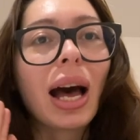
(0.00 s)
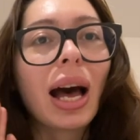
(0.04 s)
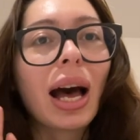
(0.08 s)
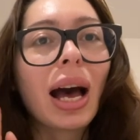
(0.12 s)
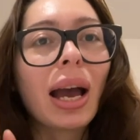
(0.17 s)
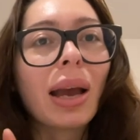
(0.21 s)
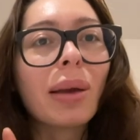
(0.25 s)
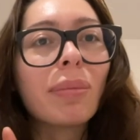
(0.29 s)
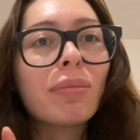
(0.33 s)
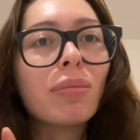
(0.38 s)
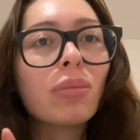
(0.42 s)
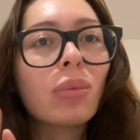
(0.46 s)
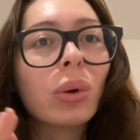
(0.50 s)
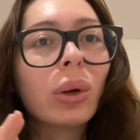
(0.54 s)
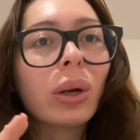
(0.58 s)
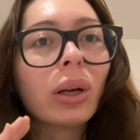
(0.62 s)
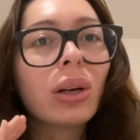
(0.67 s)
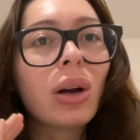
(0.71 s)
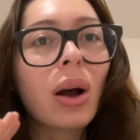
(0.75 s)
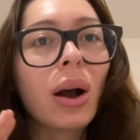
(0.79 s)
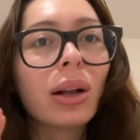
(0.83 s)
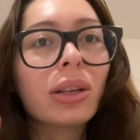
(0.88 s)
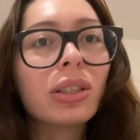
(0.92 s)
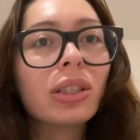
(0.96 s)
I'm more
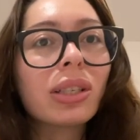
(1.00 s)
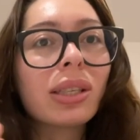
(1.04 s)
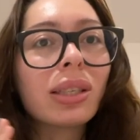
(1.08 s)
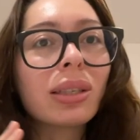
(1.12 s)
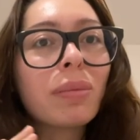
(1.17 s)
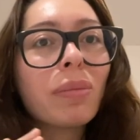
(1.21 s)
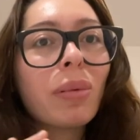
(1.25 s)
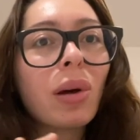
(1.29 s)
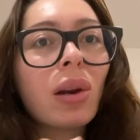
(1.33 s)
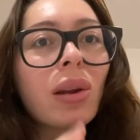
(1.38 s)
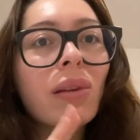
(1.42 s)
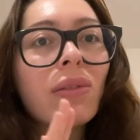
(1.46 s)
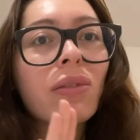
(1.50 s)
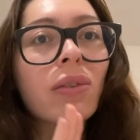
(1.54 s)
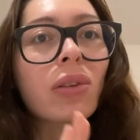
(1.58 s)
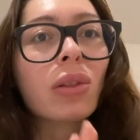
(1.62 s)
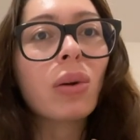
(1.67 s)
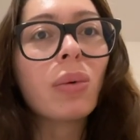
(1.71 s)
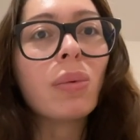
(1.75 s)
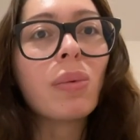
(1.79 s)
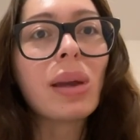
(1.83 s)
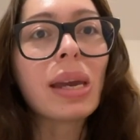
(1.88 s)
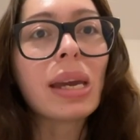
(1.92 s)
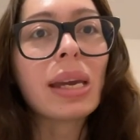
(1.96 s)
conscious about it for
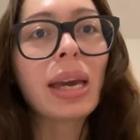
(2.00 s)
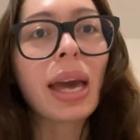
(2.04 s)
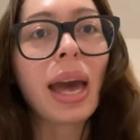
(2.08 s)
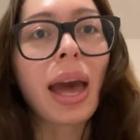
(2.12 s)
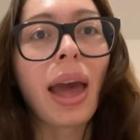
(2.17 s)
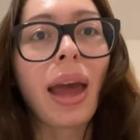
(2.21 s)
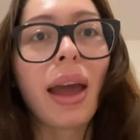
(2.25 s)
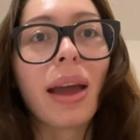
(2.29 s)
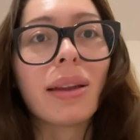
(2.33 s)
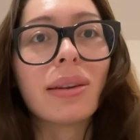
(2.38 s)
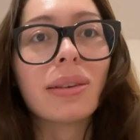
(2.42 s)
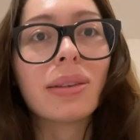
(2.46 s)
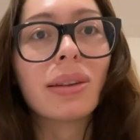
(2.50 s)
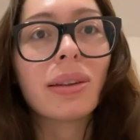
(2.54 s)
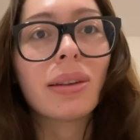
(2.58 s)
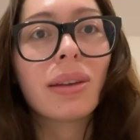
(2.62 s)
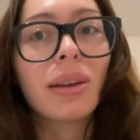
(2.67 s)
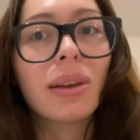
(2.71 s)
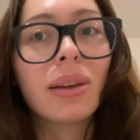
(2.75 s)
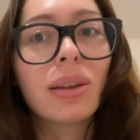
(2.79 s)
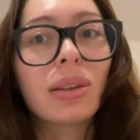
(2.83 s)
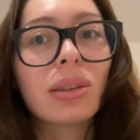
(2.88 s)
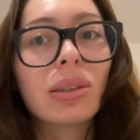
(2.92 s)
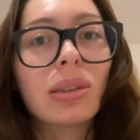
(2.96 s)
the week ahead.
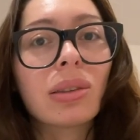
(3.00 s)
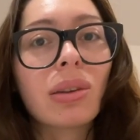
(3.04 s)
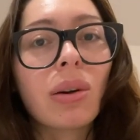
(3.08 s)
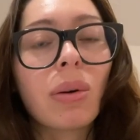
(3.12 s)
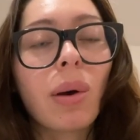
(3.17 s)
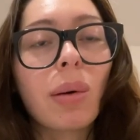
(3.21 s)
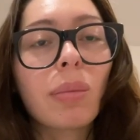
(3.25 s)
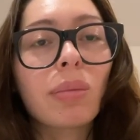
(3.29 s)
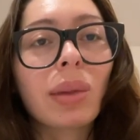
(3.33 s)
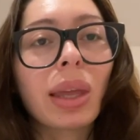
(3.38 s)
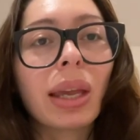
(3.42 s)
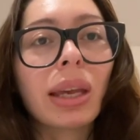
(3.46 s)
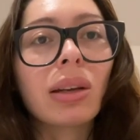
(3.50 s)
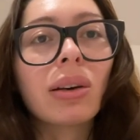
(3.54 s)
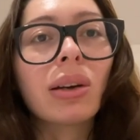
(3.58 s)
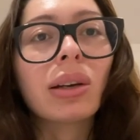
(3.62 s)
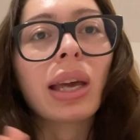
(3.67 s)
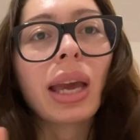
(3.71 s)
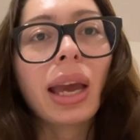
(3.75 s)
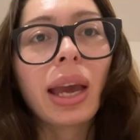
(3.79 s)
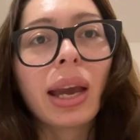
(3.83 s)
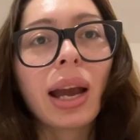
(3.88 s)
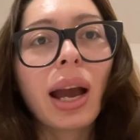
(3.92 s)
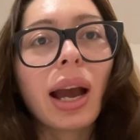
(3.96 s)
So I'm like,
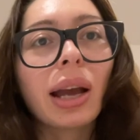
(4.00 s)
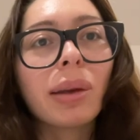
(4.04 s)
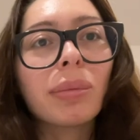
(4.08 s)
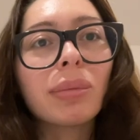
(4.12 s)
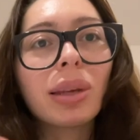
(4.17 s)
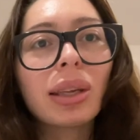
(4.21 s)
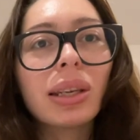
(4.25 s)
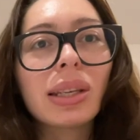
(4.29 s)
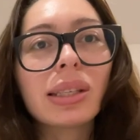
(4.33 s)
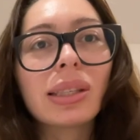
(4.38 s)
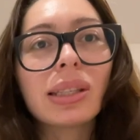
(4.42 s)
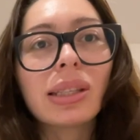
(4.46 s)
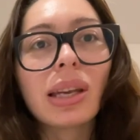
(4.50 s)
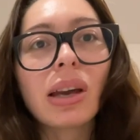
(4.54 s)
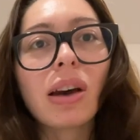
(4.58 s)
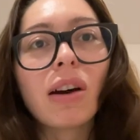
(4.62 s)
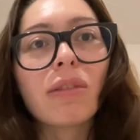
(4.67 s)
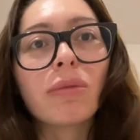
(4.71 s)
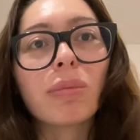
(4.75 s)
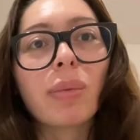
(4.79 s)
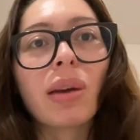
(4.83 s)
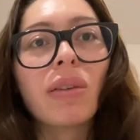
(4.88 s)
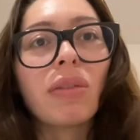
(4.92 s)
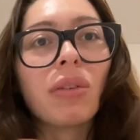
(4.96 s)
okay, I'm gonna stay
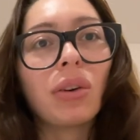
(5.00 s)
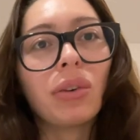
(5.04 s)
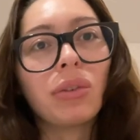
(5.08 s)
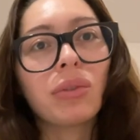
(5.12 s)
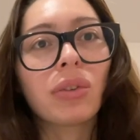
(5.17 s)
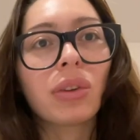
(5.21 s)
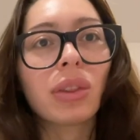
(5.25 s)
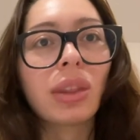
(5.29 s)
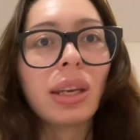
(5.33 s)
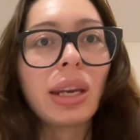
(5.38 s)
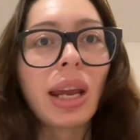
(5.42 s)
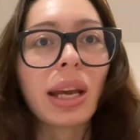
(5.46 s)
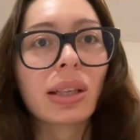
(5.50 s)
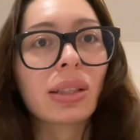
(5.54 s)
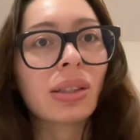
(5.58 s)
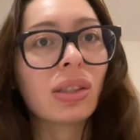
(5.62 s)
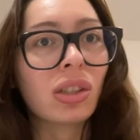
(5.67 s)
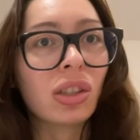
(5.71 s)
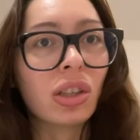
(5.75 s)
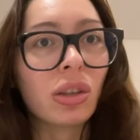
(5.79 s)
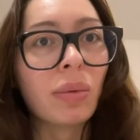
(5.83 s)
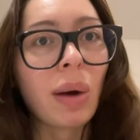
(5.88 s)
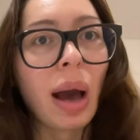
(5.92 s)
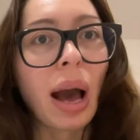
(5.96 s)
off my phone for the
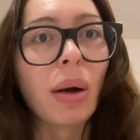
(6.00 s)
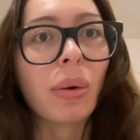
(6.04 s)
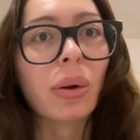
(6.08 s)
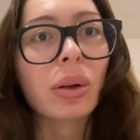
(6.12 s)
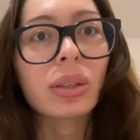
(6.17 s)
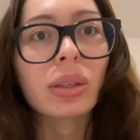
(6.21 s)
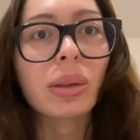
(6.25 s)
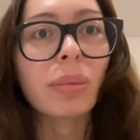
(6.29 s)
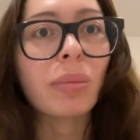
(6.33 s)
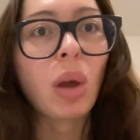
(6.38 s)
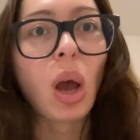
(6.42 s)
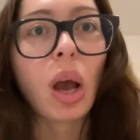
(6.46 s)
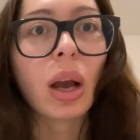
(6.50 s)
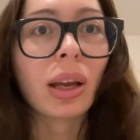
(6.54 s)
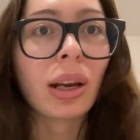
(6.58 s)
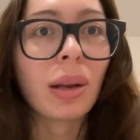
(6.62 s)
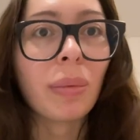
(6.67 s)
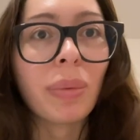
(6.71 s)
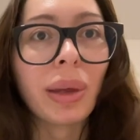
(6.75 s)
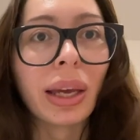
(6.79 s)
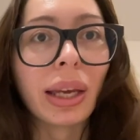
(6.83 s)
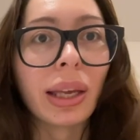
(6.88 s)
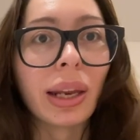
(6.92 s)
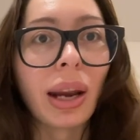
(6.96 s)
next two hours. I'm not
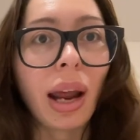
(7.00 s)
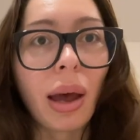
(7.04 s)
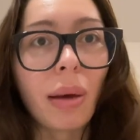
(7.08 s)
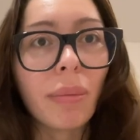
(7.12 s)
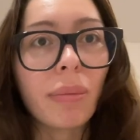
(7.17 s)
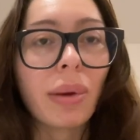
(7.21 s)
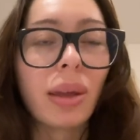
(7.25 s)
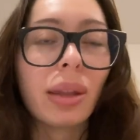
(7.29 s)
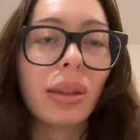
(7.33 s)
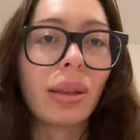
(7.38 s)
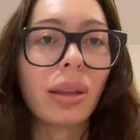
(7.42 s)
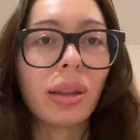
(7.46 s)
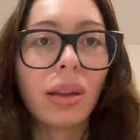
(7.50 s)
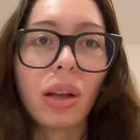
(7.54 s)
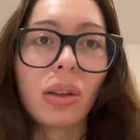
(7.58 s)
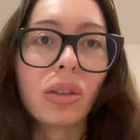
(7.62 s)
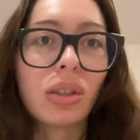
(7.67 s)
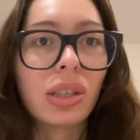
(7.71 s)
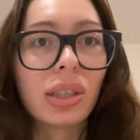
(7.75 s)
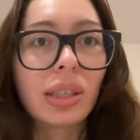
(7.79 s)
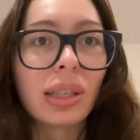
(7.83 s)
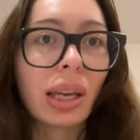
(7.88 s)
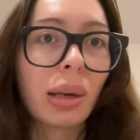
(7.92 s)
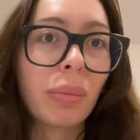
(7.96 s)
gonna pick it up and I'll
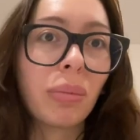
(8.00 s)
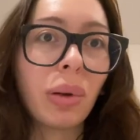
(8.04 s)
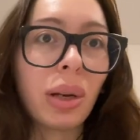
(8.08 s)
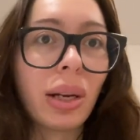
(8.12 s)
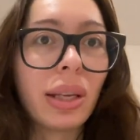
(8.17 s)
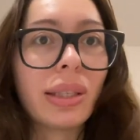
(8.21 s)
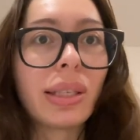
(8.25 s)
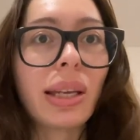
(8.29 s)
just like put it